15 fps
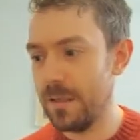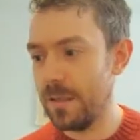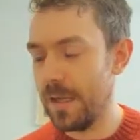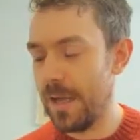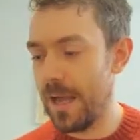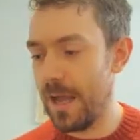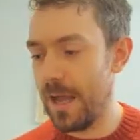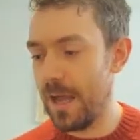
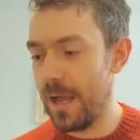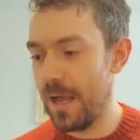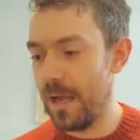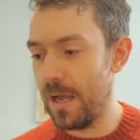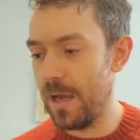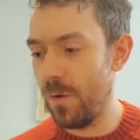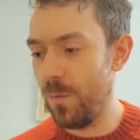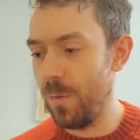
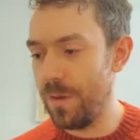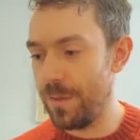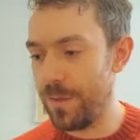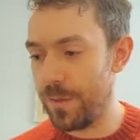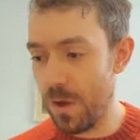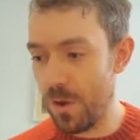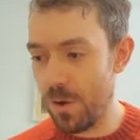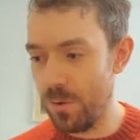And with
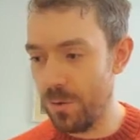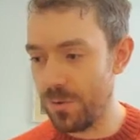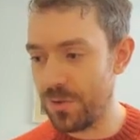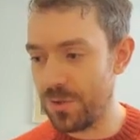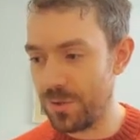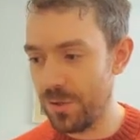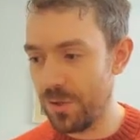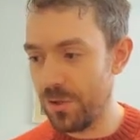
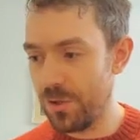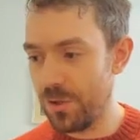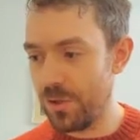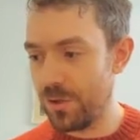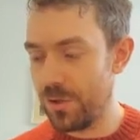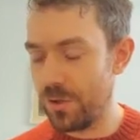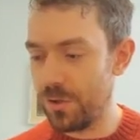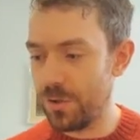those,
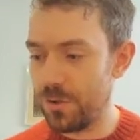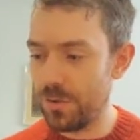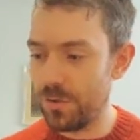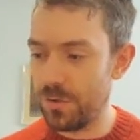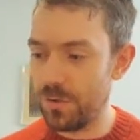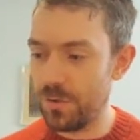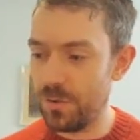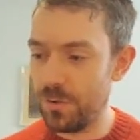
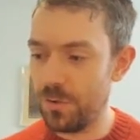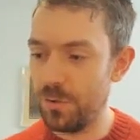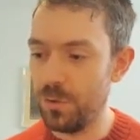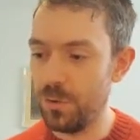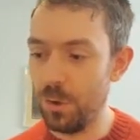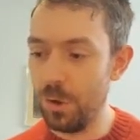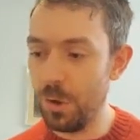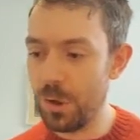
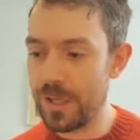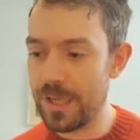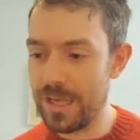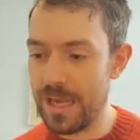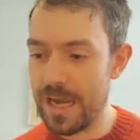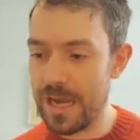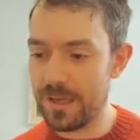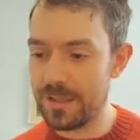you're
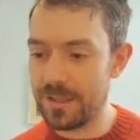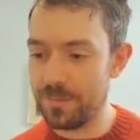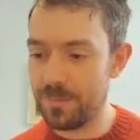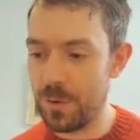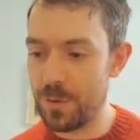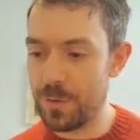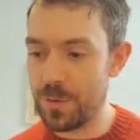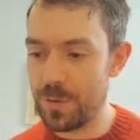looking at
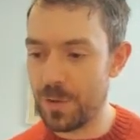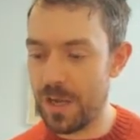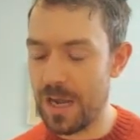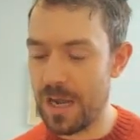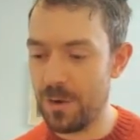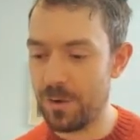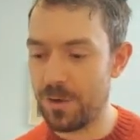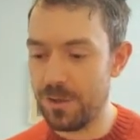both
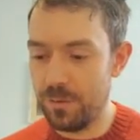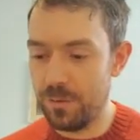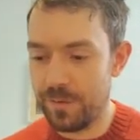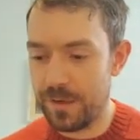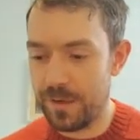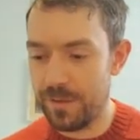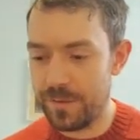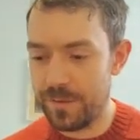how can you
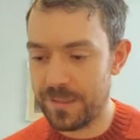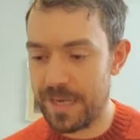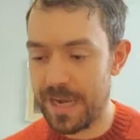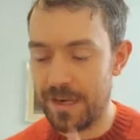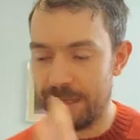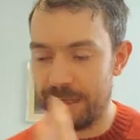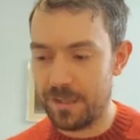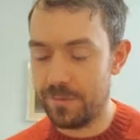find the
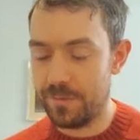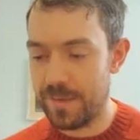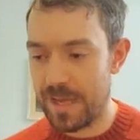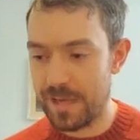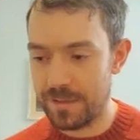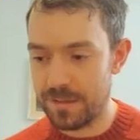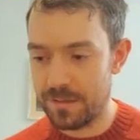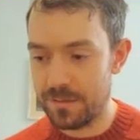physicality of
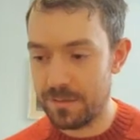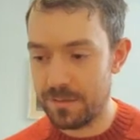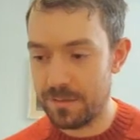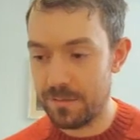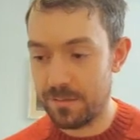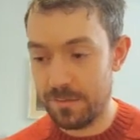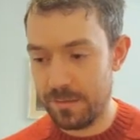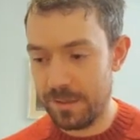that
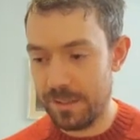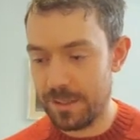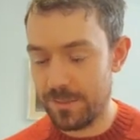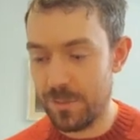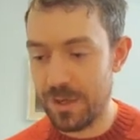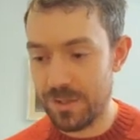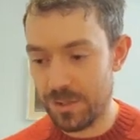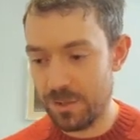
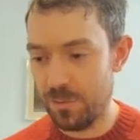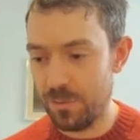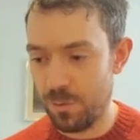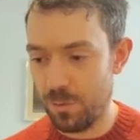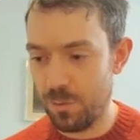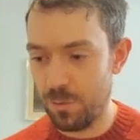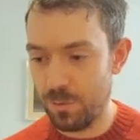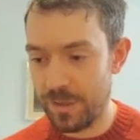expression
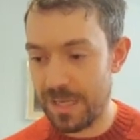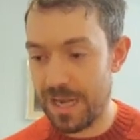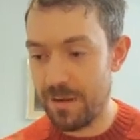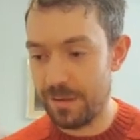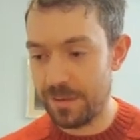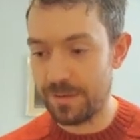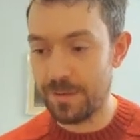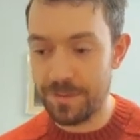or the
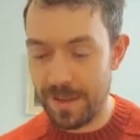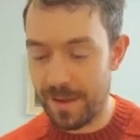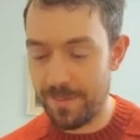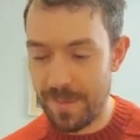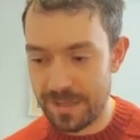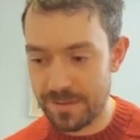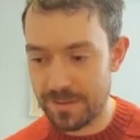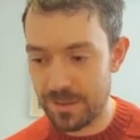character that
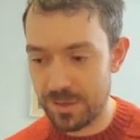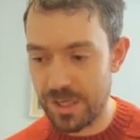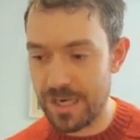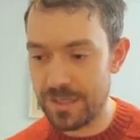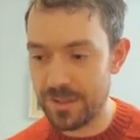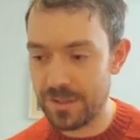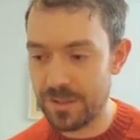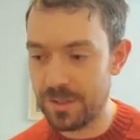mask
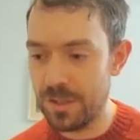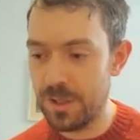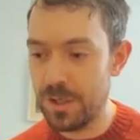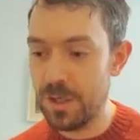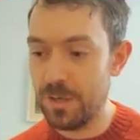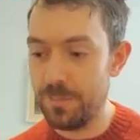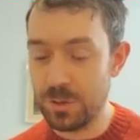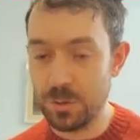suggests,
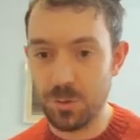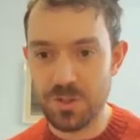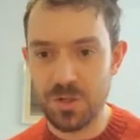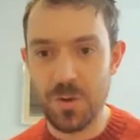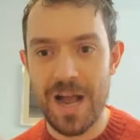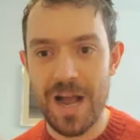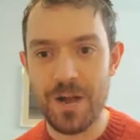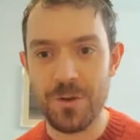but
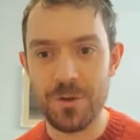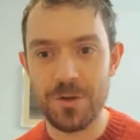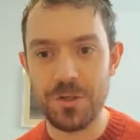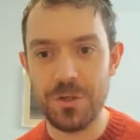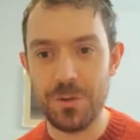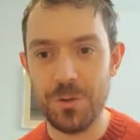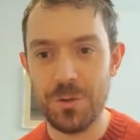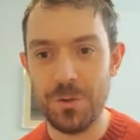also how can
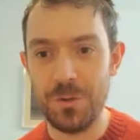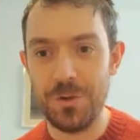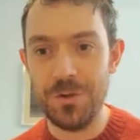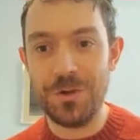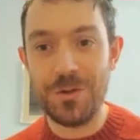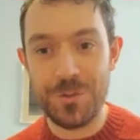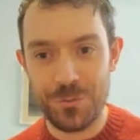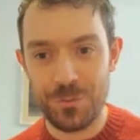you,
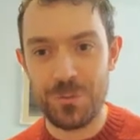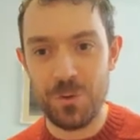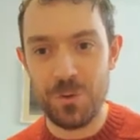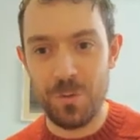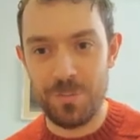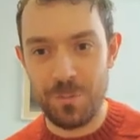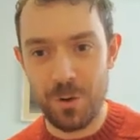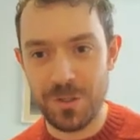through
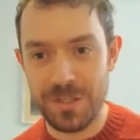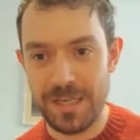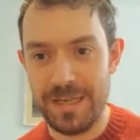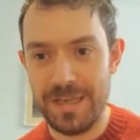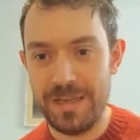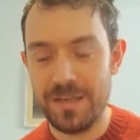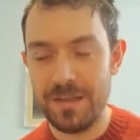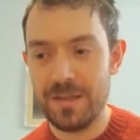your
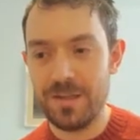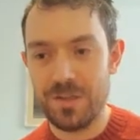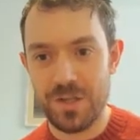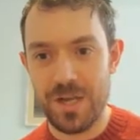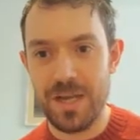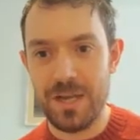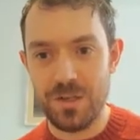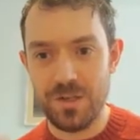body,
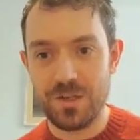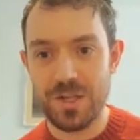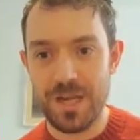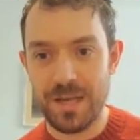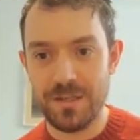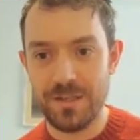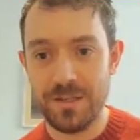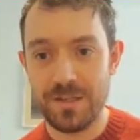change
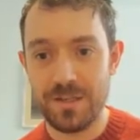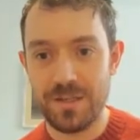and